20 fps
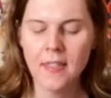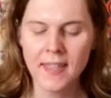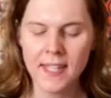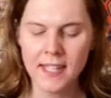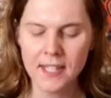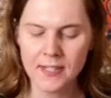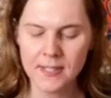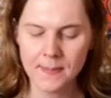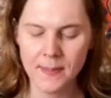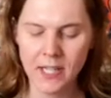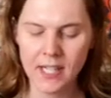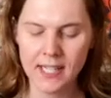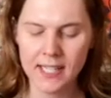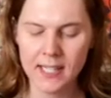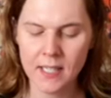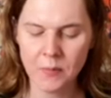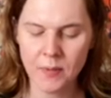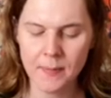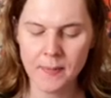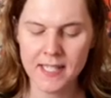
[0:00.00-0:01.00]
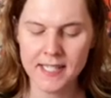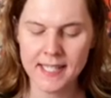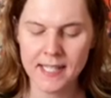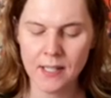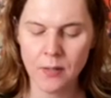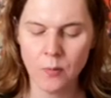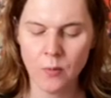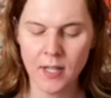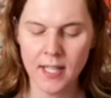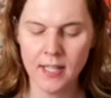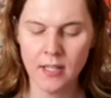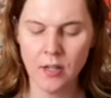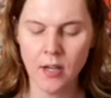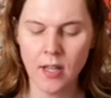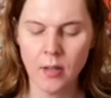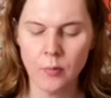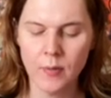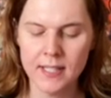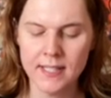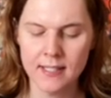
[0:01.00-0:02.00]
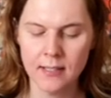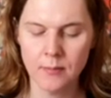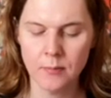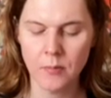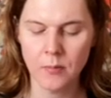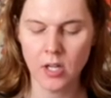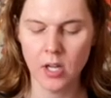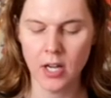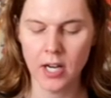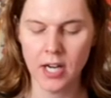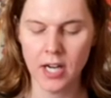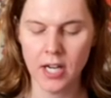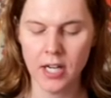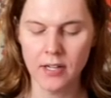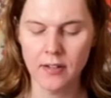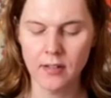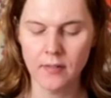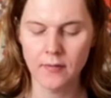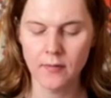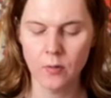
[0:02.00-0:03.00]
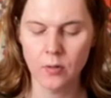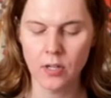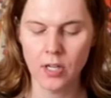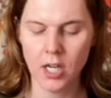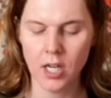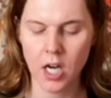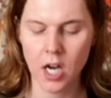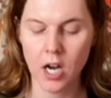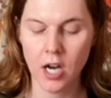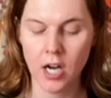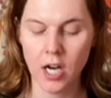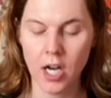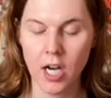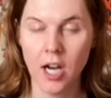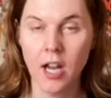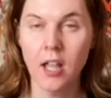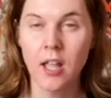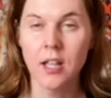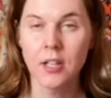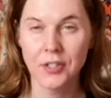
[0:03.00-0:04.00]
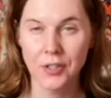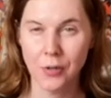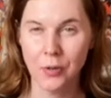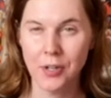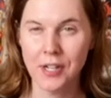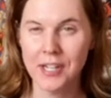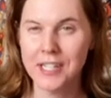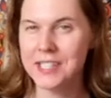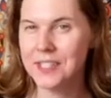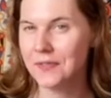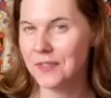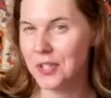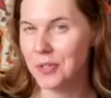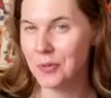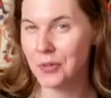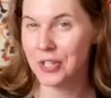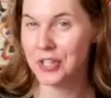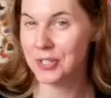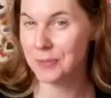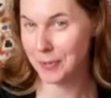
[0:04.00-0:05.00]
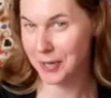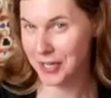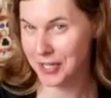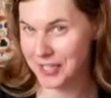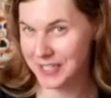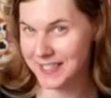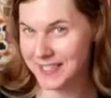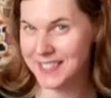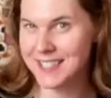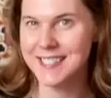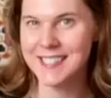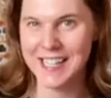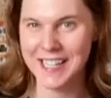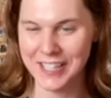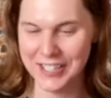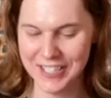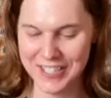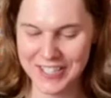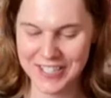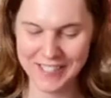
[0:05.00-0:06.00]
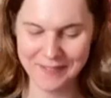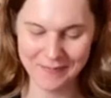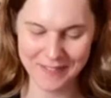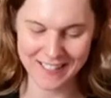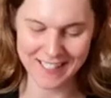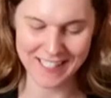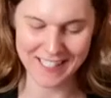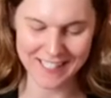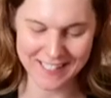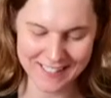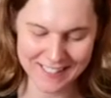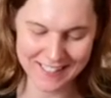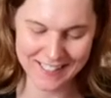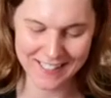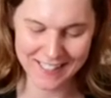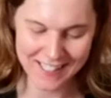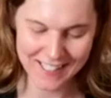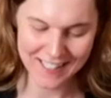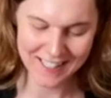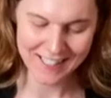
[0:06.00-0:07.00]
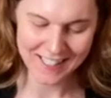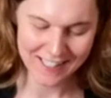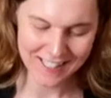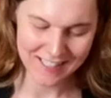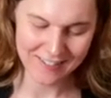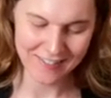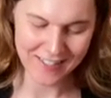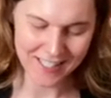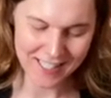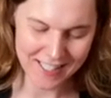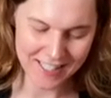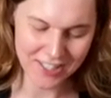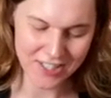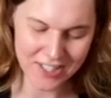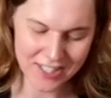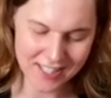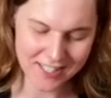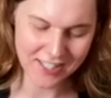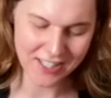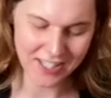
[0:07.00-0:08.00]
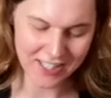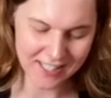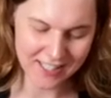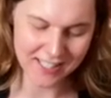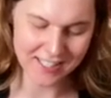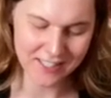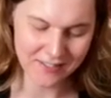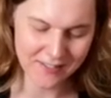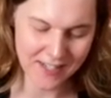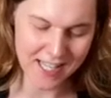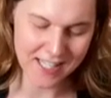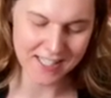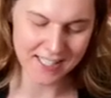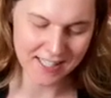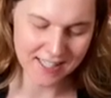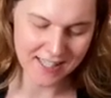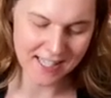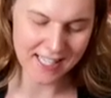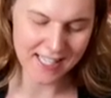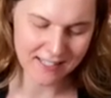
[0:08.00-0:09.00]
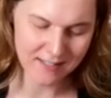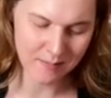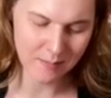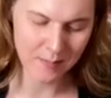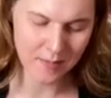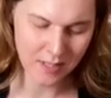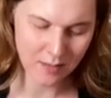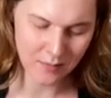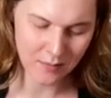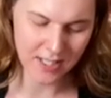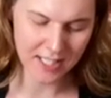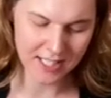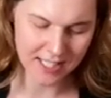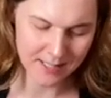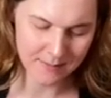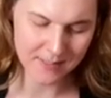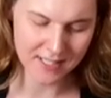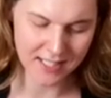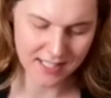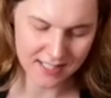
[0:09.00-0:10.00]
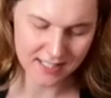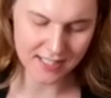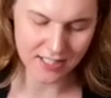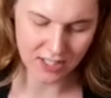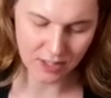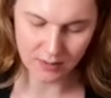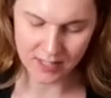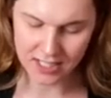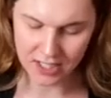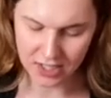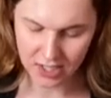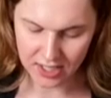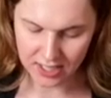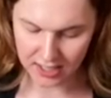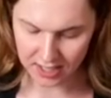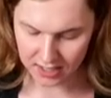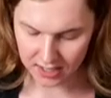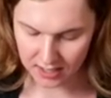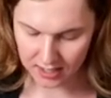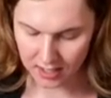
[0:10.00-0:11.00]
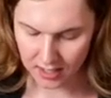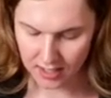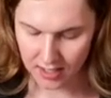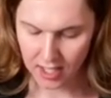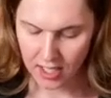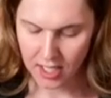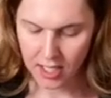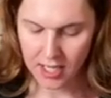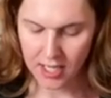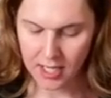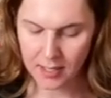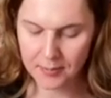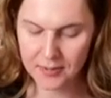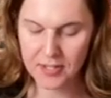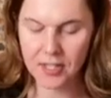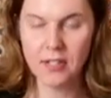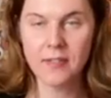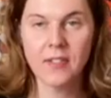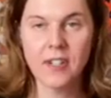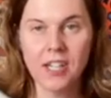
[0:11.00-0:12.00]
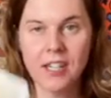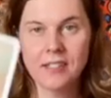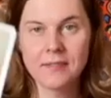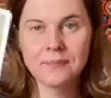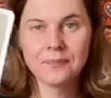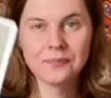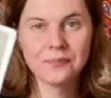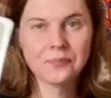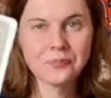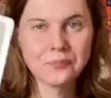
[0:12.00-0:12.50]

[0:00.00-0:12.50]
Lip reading: Thank you, Spirit. Can we please get 1 wisdom card for our Taurus viewers' person's energy, please? What energy is currently surrounding them when it comes to this situation? Observer.